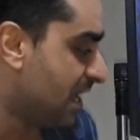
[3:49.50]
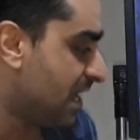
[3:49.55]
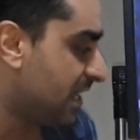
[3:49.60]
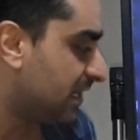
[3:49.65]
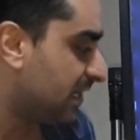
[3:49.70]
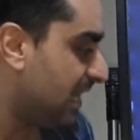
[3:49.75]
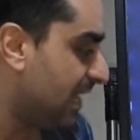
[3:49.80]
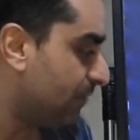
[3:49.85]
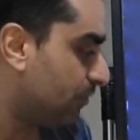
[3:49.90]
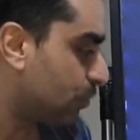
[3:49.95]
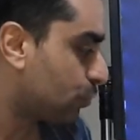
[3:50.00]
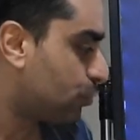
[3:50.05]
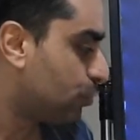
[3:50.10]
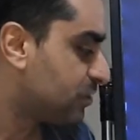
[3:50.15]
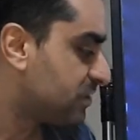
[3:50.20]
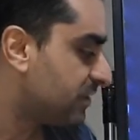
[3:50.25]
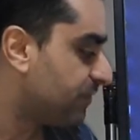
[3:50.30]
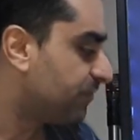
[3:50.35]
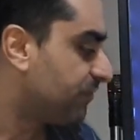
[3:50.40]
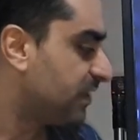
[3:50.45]

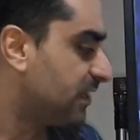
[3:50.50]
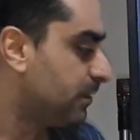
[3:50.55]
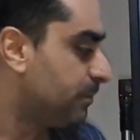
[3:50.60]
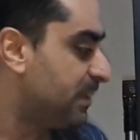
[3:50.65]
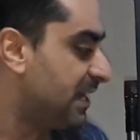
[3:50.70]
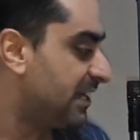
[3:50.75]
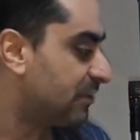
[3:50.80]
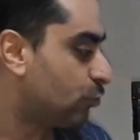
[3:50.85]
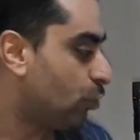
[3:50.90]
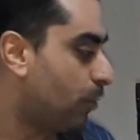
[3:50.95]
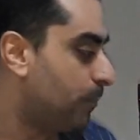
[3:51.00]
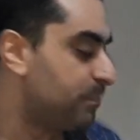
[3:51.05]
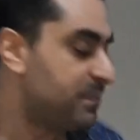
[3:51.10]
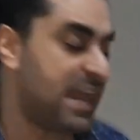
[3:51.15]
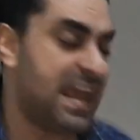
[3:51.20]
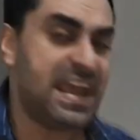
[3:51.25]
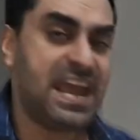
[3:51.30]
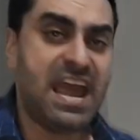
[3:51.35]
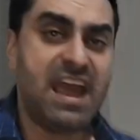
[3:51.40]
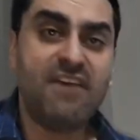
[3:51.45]
Leverkusen will be at home.
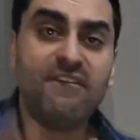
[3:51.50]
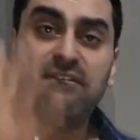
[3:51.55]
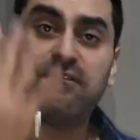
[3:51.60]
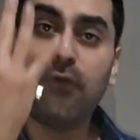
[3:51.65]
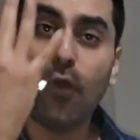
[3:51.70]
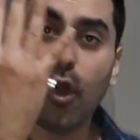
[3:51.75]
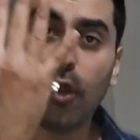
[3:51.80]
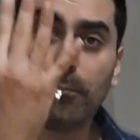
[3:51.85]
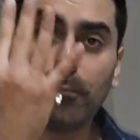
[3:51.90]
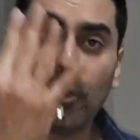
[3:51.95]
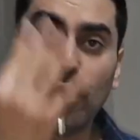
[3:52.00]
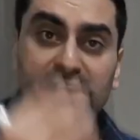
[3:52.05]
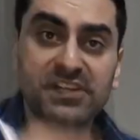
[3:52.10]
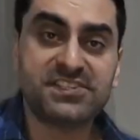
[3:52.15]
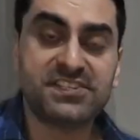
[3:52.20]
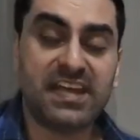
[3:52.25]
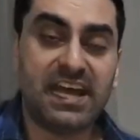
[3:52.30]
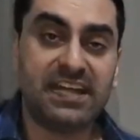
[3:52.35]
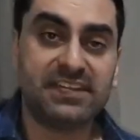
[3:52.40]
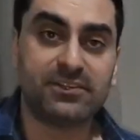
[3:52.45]
They have 4
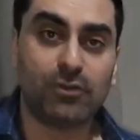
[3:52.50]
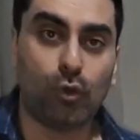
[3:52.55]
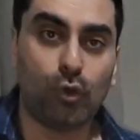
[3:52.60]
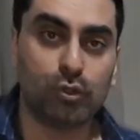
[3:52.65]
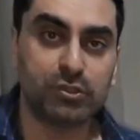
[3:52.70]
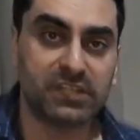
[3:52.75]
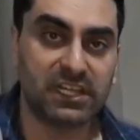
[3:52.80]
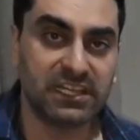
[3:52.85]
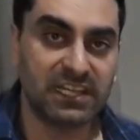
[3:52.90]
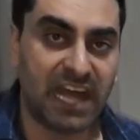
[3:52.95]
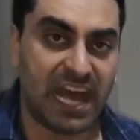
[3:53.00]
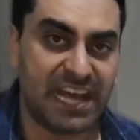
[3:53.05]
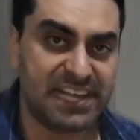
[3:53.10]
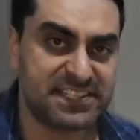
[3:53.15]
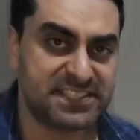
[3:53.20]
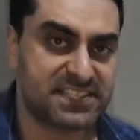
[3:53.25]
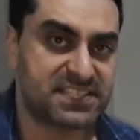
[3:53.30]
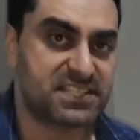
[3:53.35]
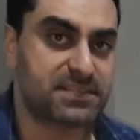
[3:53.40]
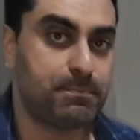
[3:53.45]
points and on the
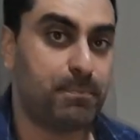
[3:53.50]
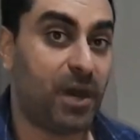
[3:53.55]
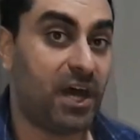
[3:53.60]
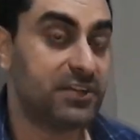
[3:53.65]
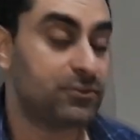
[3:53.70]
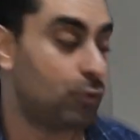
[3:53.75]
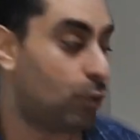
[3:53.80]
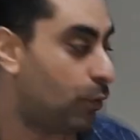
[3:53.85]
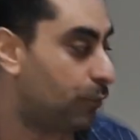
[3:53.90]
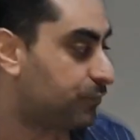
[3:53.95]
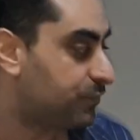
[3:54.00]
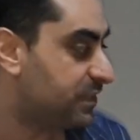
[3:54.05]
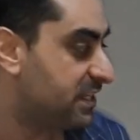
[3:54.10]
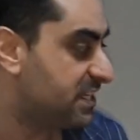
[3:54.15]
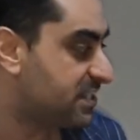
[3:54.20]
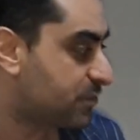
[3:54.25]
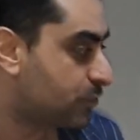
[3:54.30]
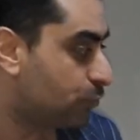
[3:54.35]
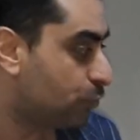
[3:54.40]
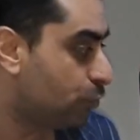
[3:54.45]
last spot of
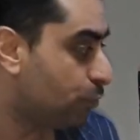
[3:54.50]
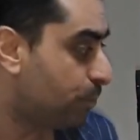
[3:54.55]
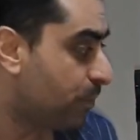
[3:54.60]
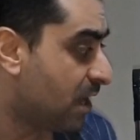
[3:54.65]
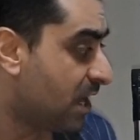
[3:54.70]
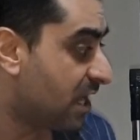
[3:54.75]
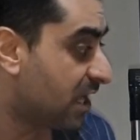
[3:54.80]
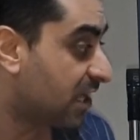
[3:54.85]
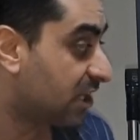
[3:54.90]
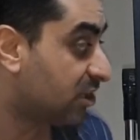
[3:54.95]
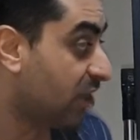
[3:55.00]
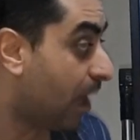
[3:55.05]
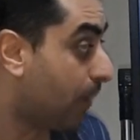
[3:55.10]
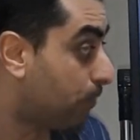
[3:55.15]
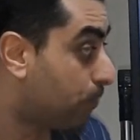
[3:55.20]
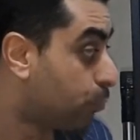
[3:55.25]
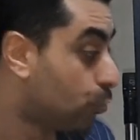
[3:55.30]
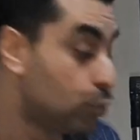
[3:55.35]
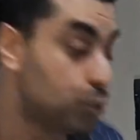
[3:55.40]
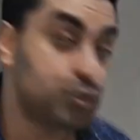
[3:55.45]
this group.
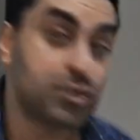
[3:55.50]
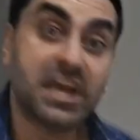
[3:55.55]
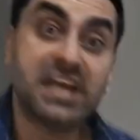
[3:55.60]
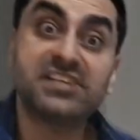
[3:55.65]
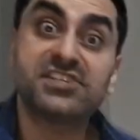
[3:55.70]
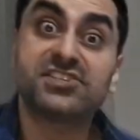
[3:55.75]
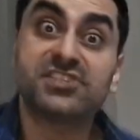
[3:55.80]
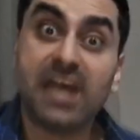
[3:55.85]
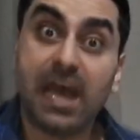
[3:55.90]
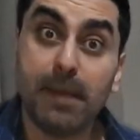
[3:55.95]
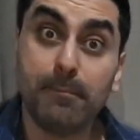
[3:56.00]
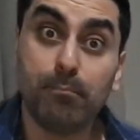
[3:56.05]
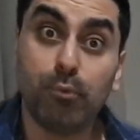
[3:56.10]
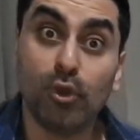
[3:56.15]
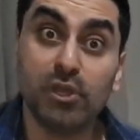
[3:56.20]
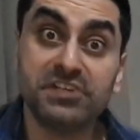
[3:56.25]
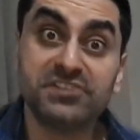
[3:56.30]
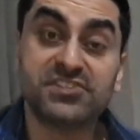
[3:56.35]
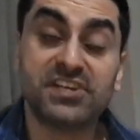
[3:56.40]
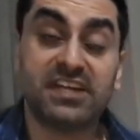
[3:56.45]
Club Brugge has 10
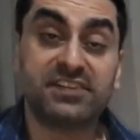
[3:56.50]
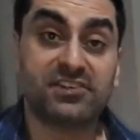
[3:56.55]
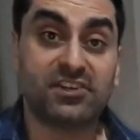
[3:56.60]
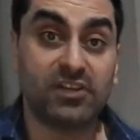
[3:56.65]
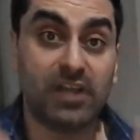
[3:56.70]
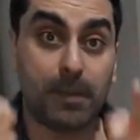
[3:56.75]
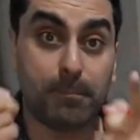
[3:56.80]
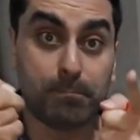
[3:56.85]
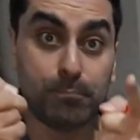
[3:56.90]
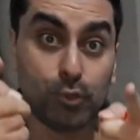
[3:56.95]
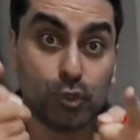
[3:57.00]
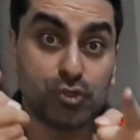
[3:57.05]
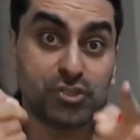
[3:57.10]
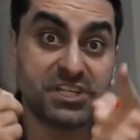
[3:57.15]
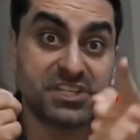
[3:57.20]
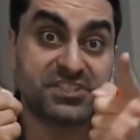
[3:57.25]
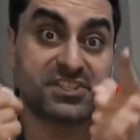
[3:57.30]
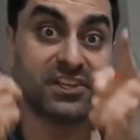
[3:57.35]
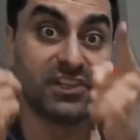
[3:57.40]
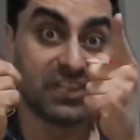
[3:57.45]
points and Club Brugge
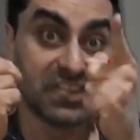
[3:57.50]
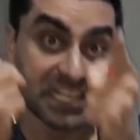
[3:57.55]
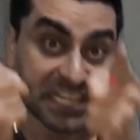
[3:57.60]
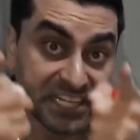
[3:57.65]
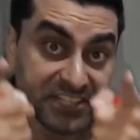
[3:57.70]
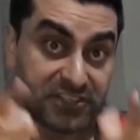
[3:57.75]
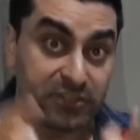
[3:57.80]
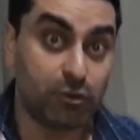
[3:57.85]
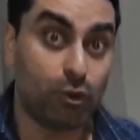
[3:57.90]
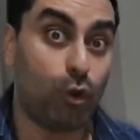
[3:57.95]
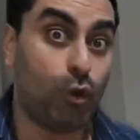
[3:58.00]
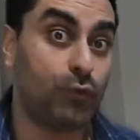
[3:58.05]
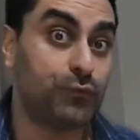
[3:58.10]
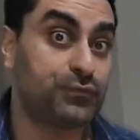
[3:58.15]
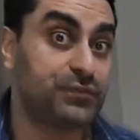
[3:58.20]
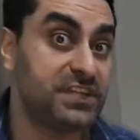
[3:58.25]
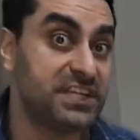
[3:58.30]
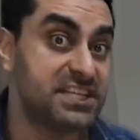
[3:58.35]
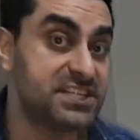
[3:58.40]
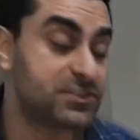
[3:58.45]
is the leader of
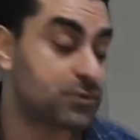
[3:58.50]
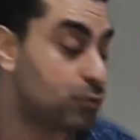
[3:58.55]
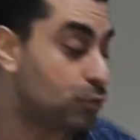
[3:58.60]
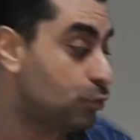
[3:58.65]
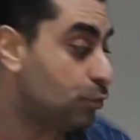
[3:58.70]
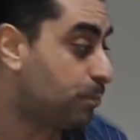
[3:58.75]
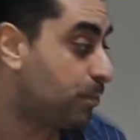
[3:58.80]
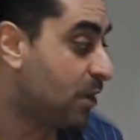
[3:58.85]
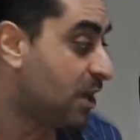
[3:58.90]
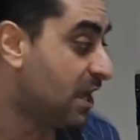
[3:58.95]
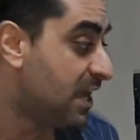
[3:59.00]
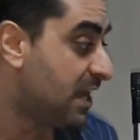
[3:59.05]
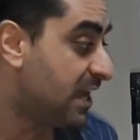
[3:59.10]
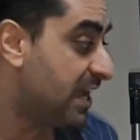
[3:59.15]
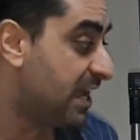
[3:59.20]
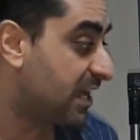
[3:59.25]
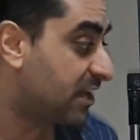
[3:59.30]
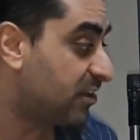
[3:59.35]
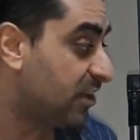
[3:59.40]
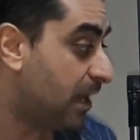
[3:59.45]
this group.
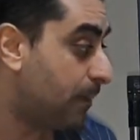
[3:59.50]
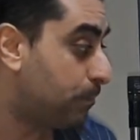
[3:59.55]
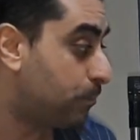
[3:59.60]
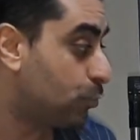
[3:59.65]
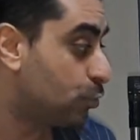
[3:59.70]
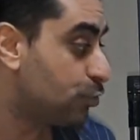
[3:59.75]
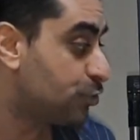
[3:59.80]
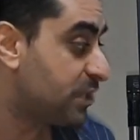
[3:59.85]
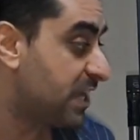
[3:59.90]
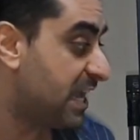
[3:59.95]
Club Brugge